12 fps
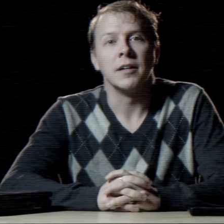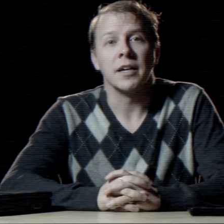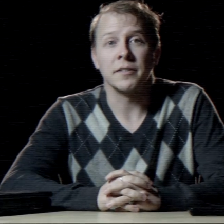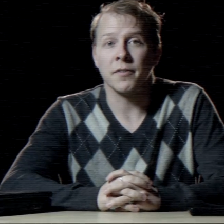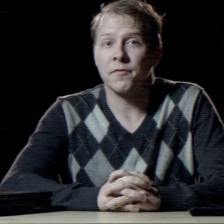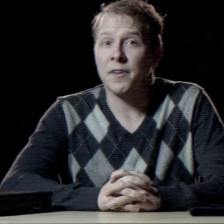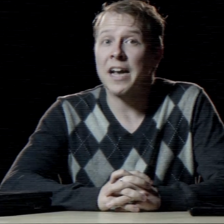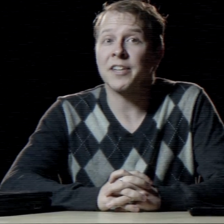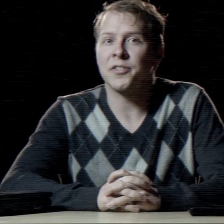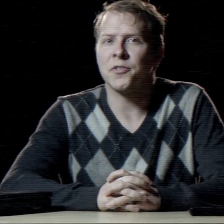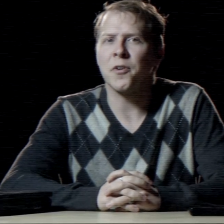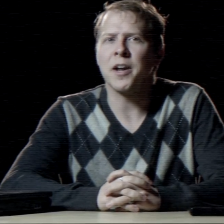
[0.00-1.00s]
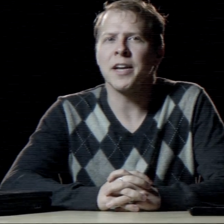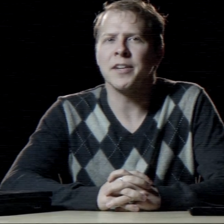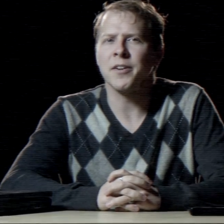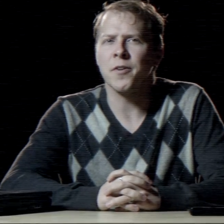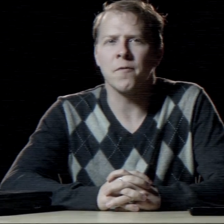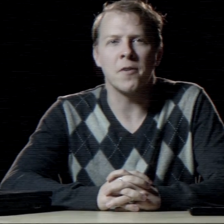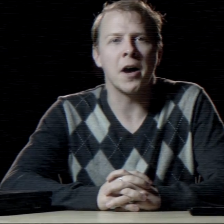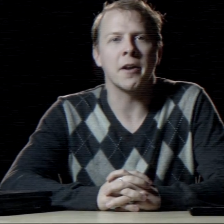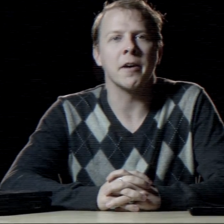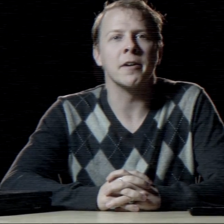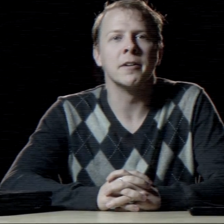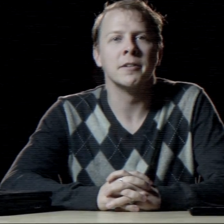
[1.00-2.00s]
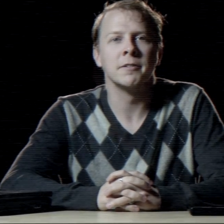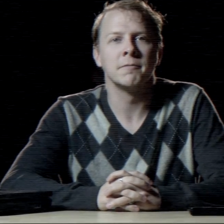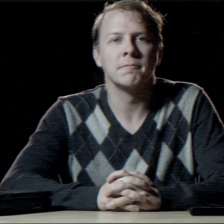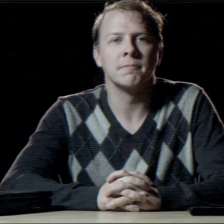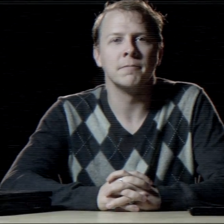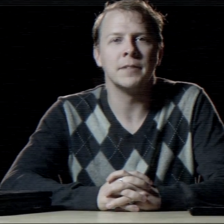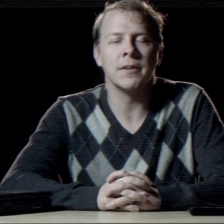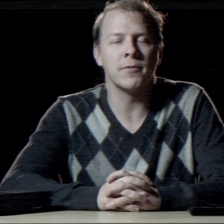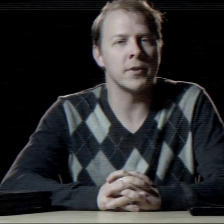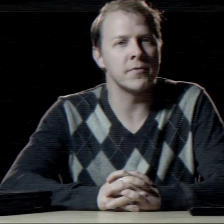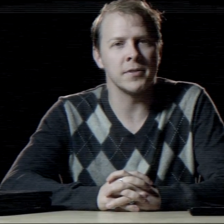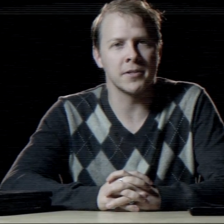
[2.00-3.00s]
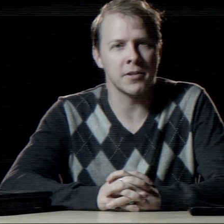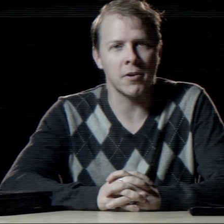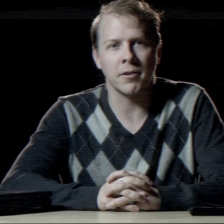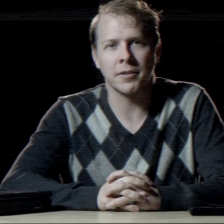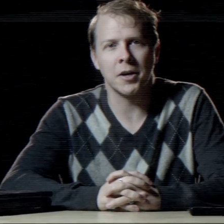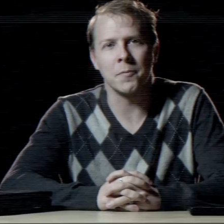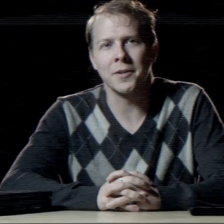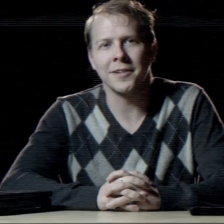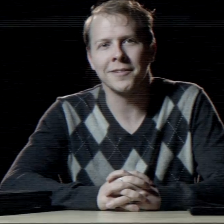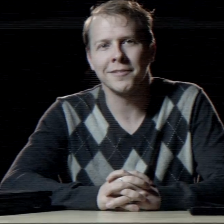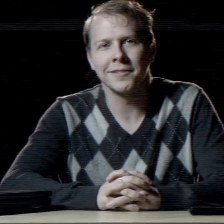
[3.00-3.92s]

as a fast-trained nirvana never even saw it coming.